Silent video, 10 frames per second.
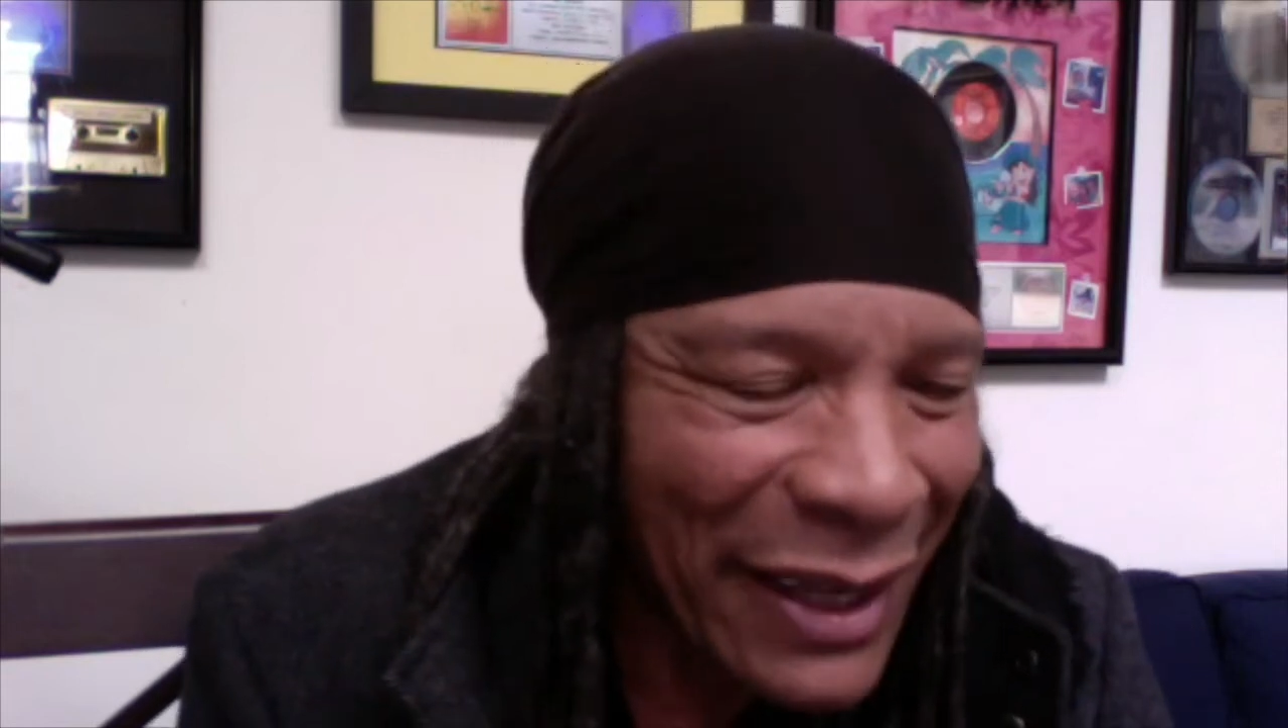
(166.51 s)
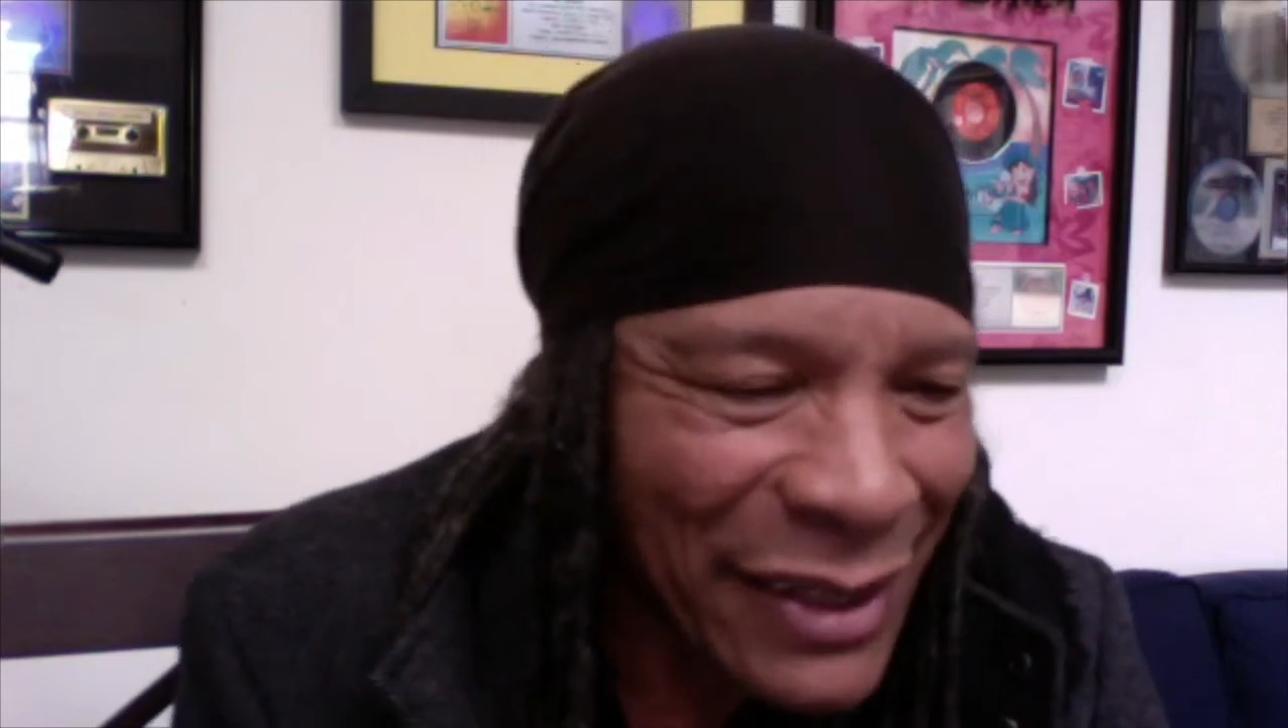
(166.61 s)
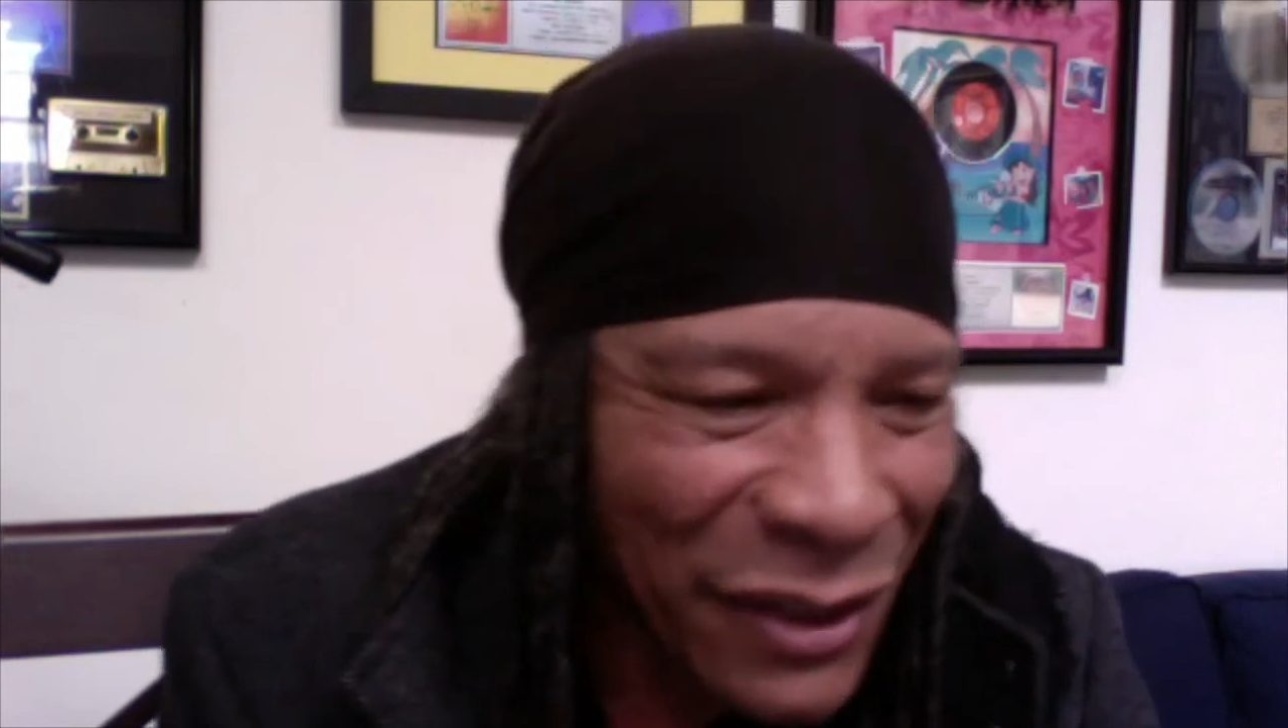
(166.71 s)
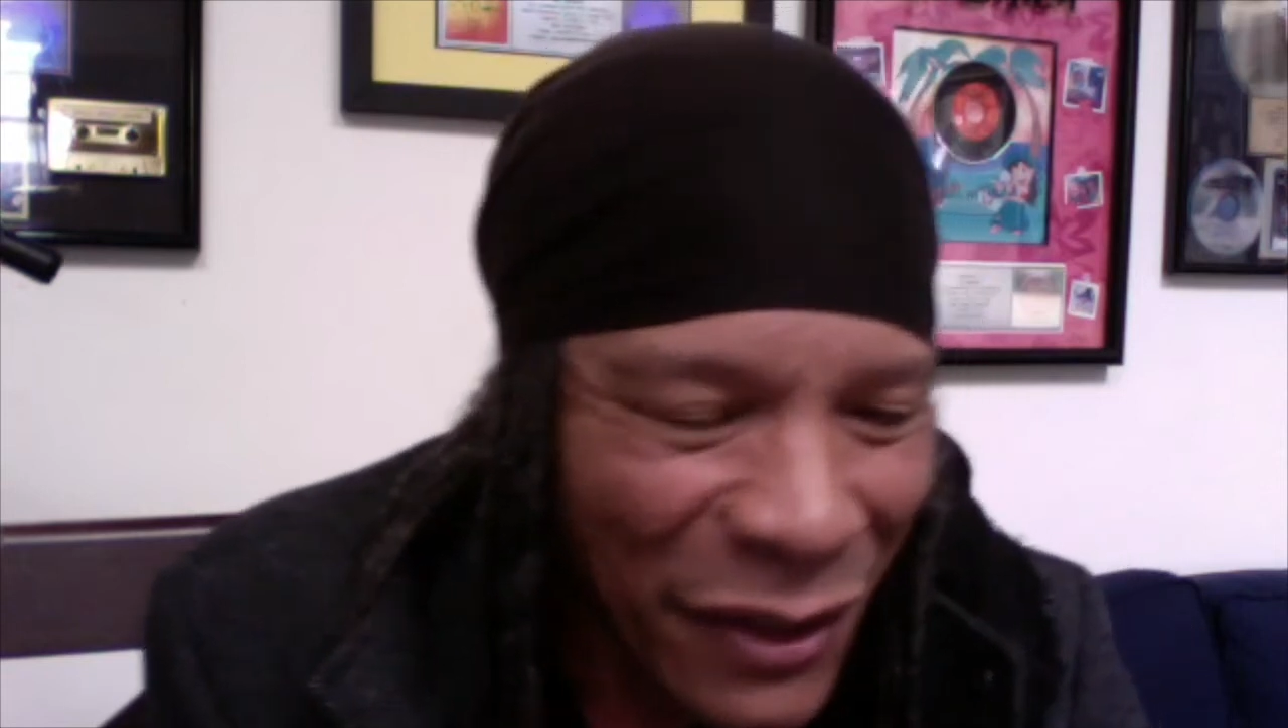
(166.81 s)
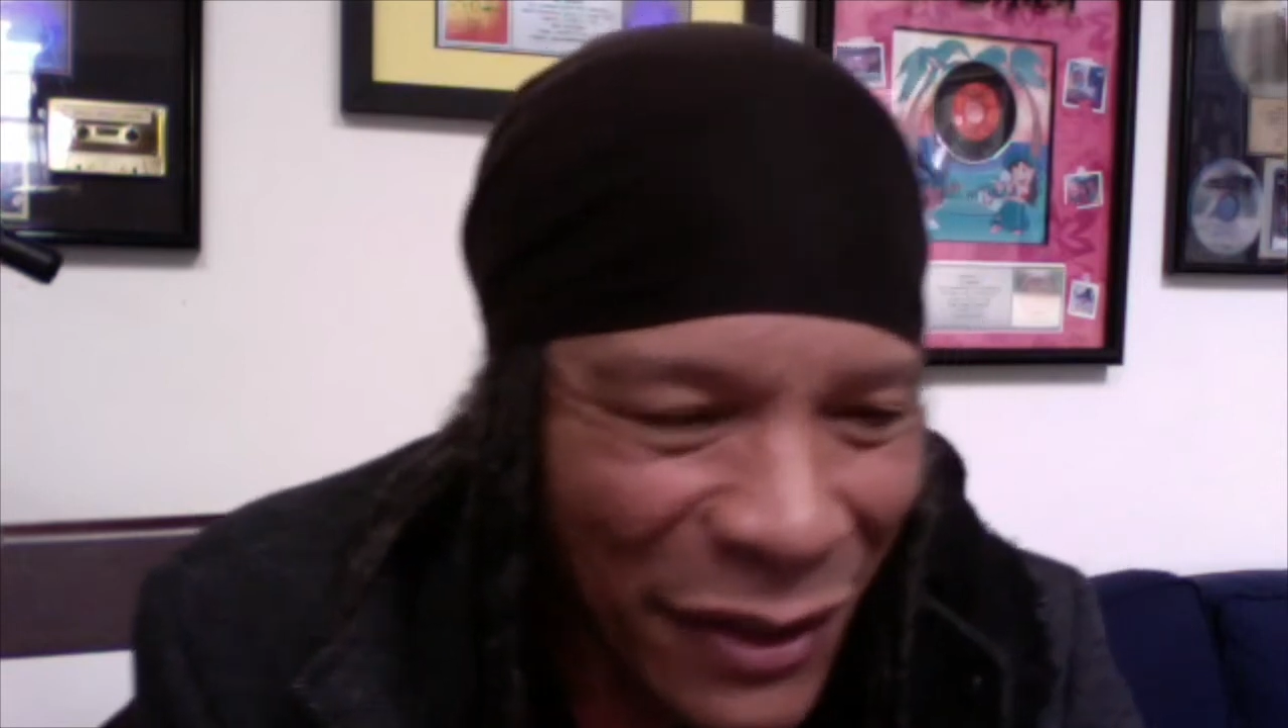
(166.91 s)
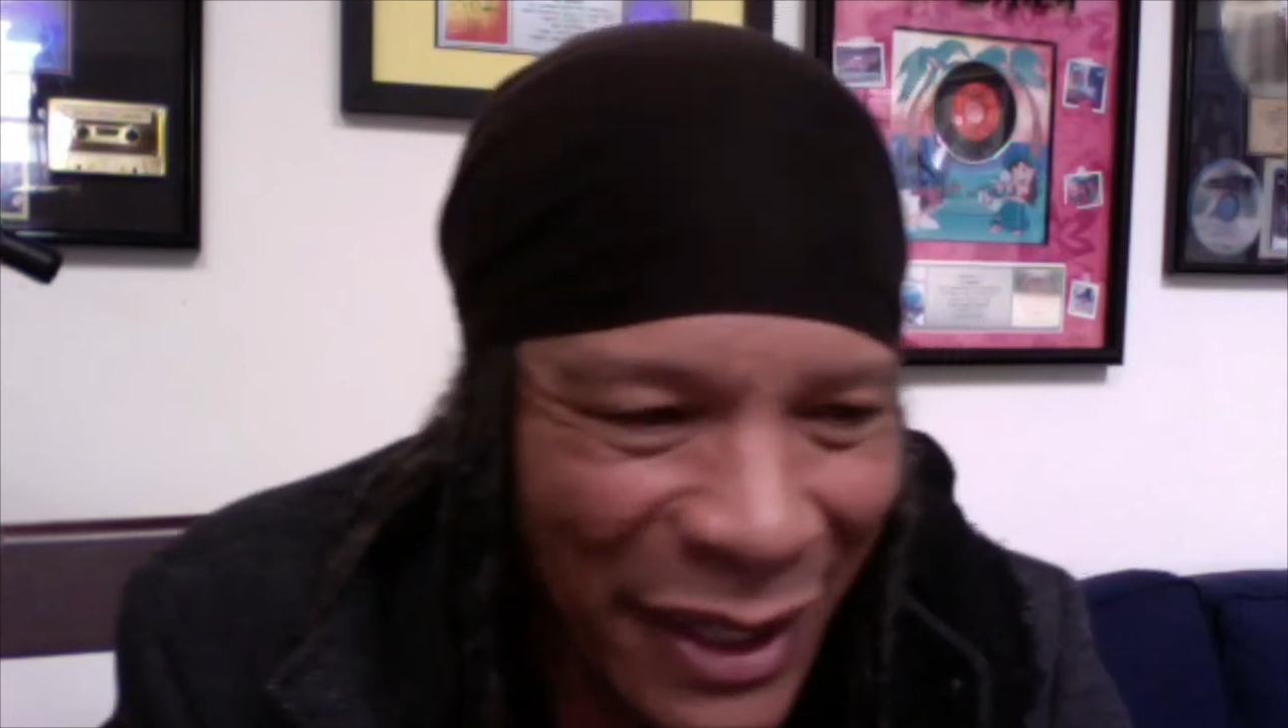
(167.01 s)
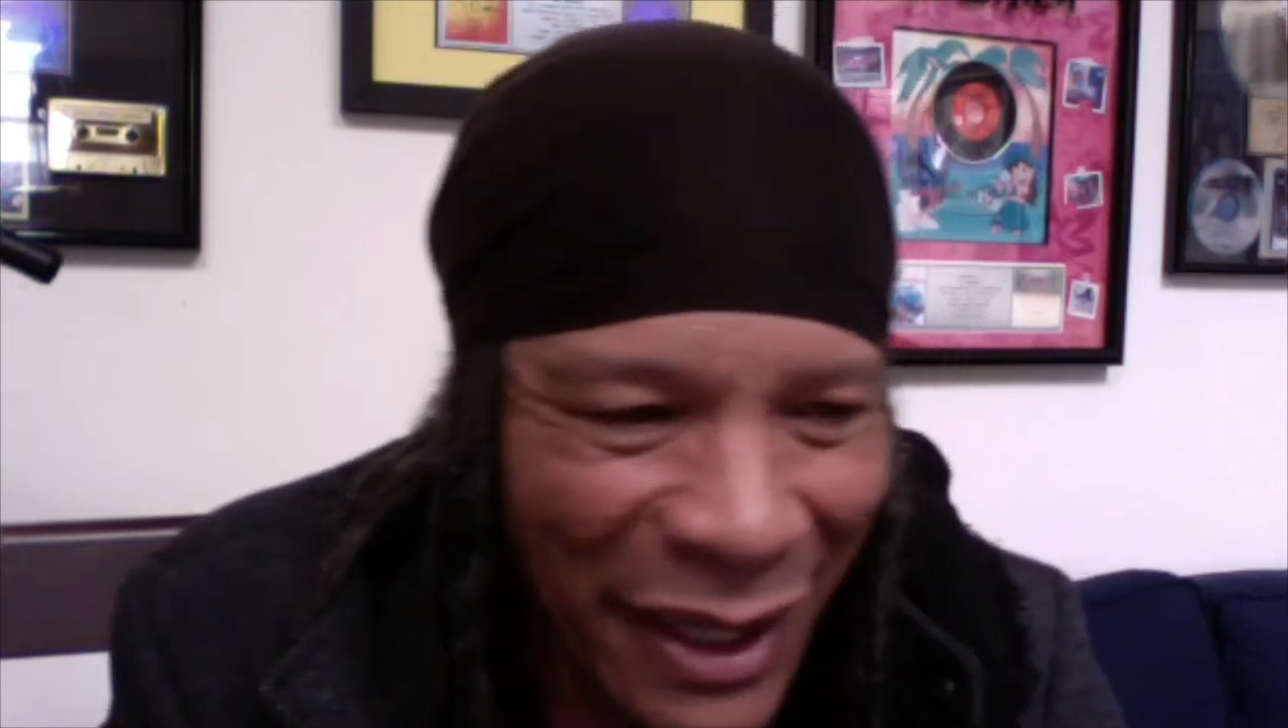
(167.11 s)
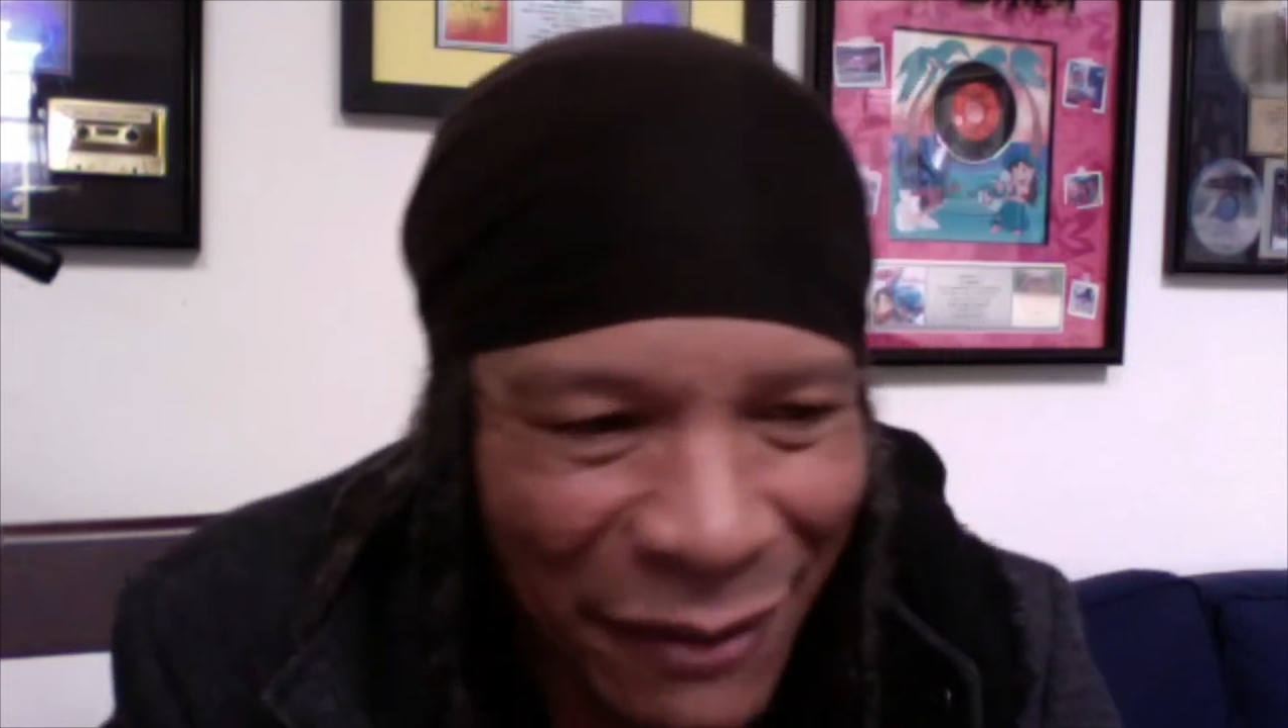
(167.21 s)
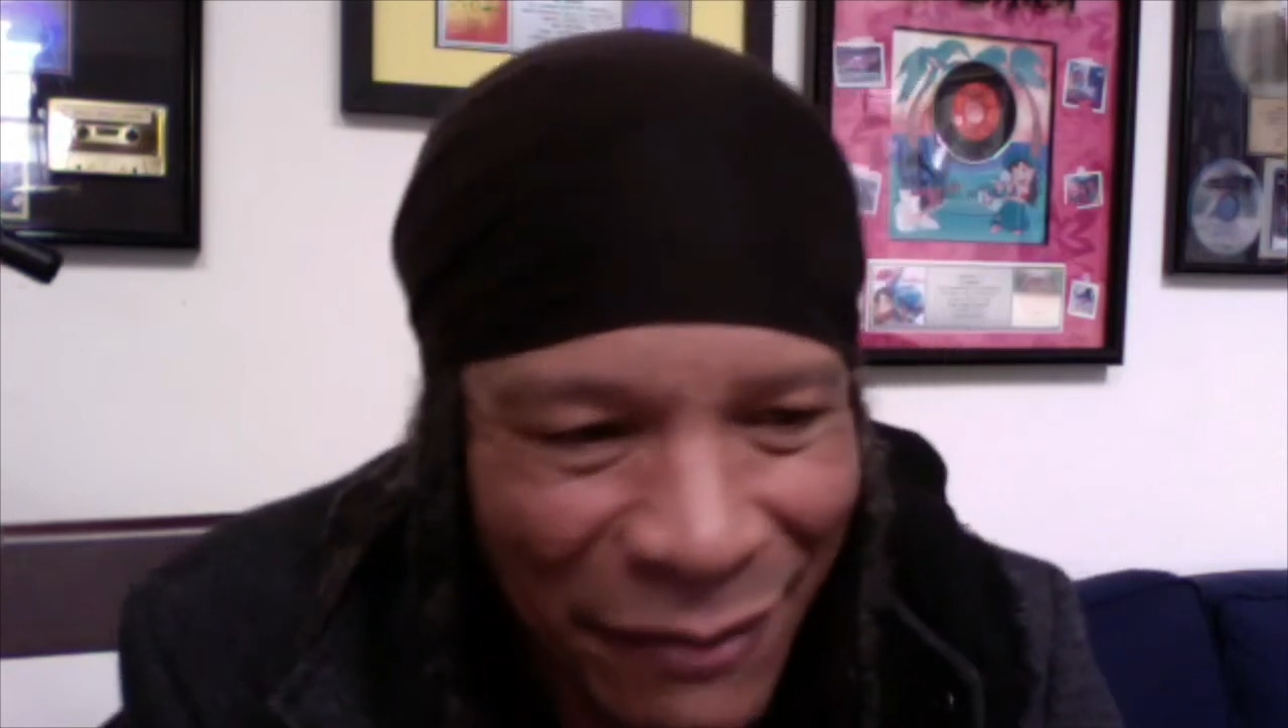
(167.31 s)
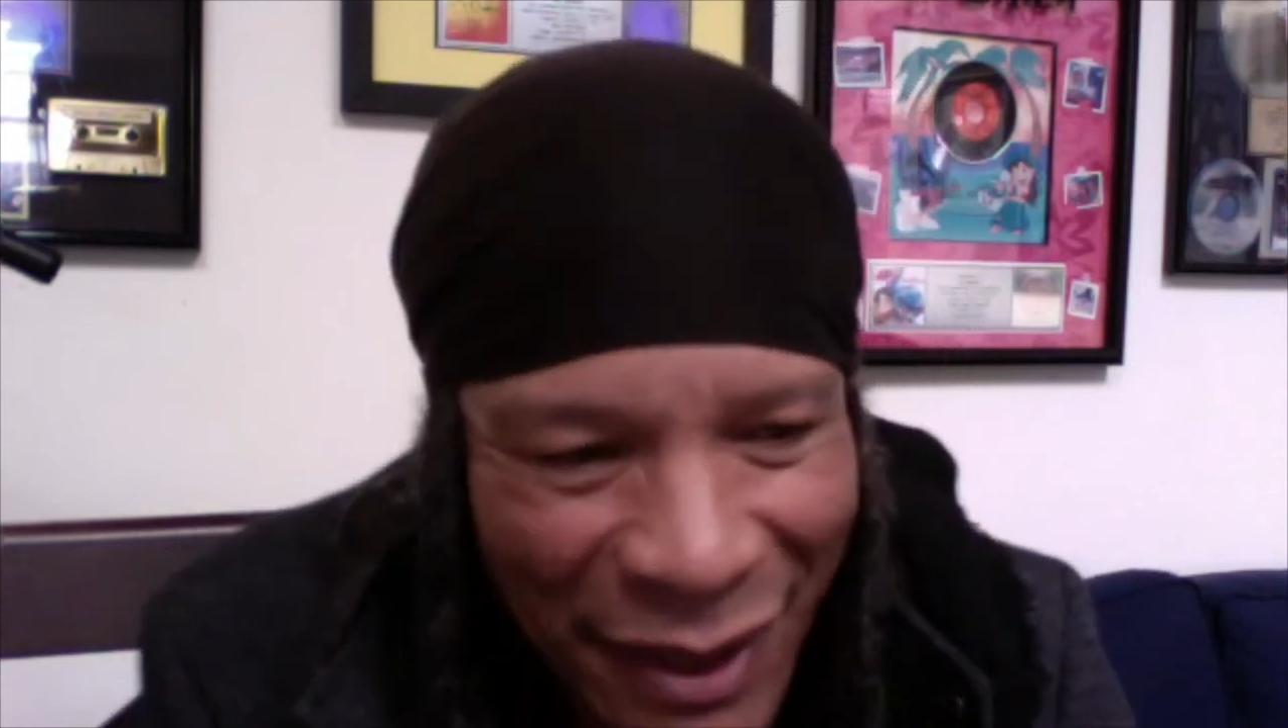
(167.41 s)
as it turned
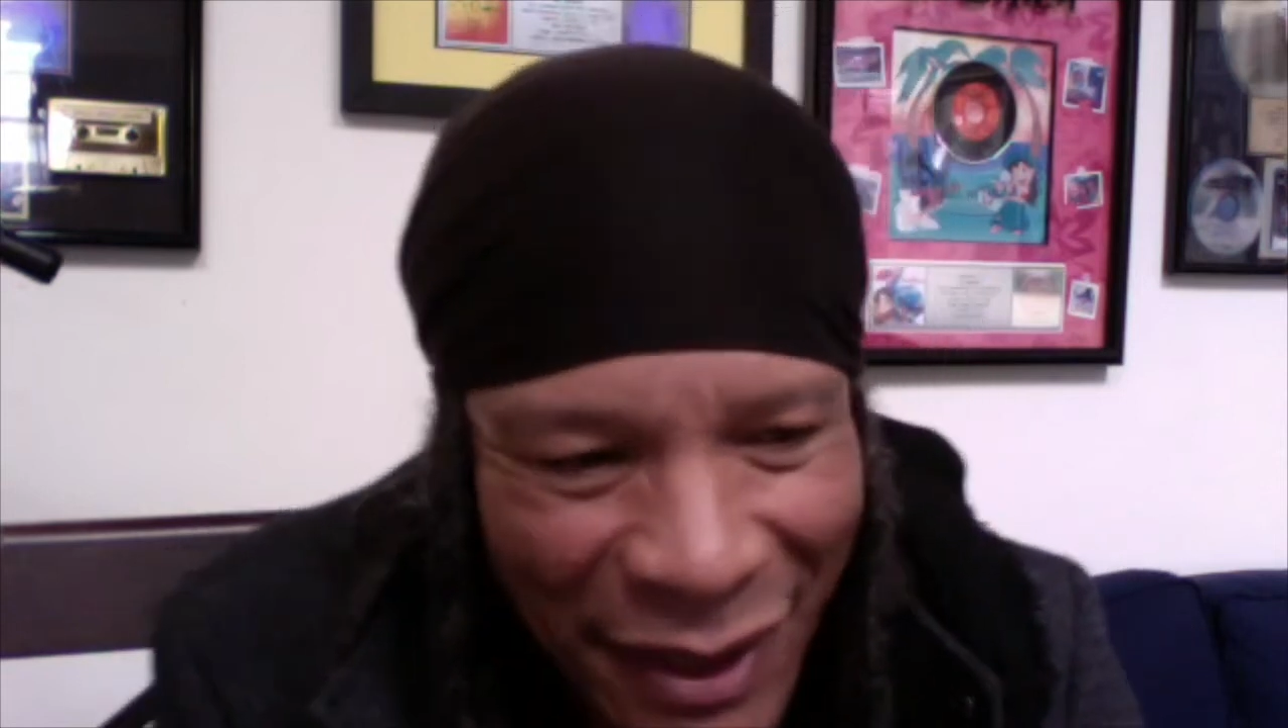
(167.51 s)
out,